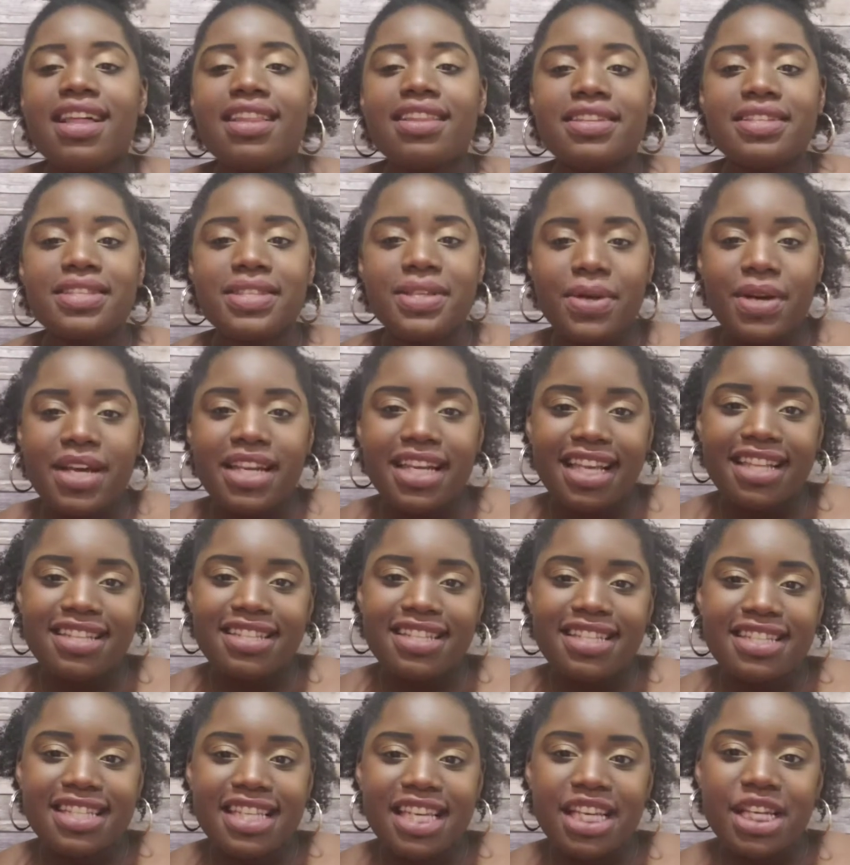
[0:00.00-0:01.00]
let's go ahead and get
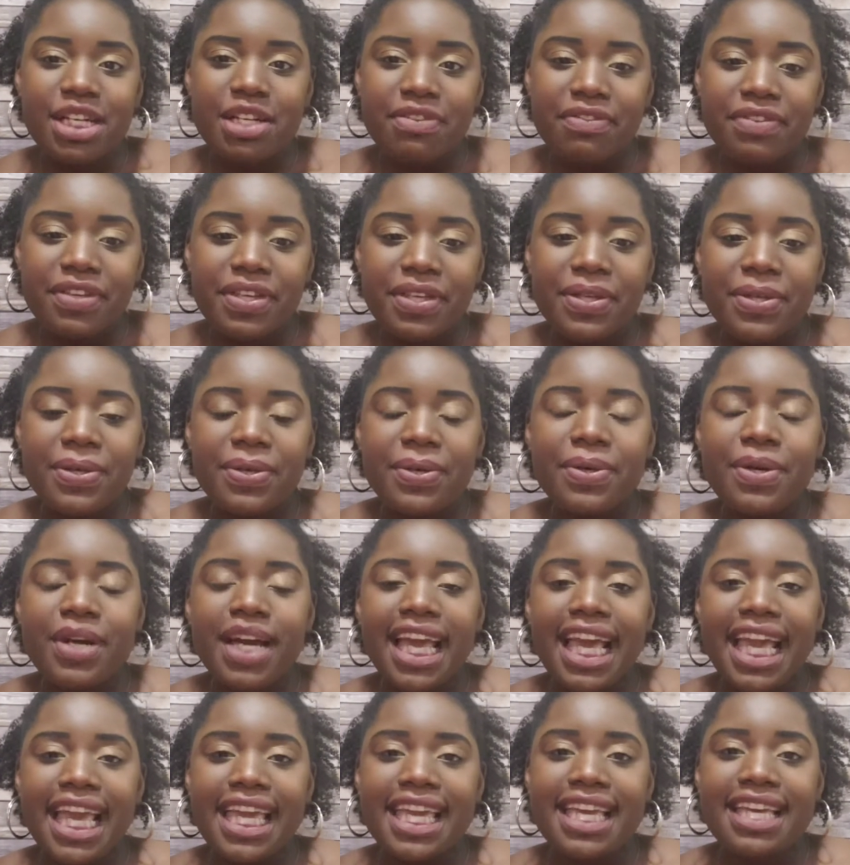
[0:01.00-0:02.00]
to this interview
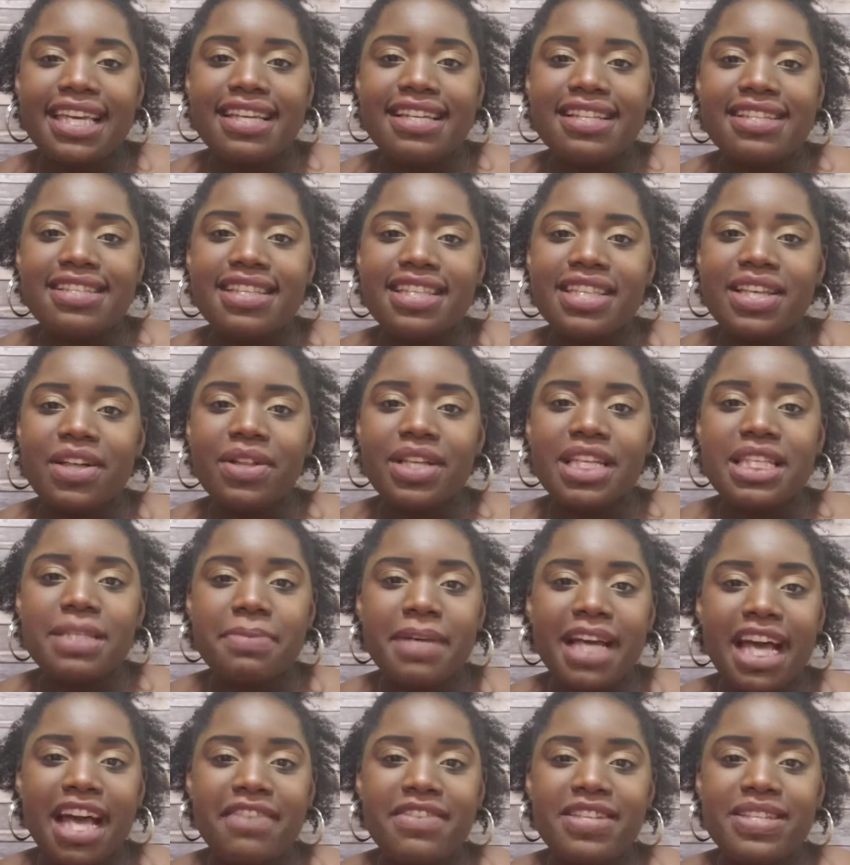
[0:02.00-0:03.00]
and the Holy
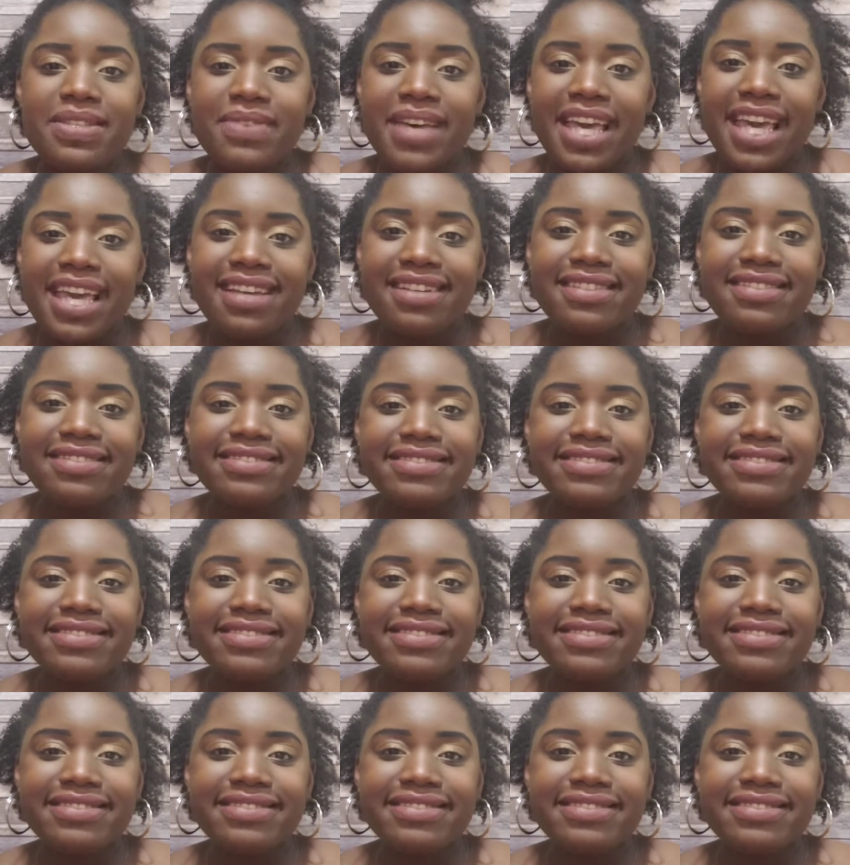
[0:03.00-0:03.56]
Spirit have his way.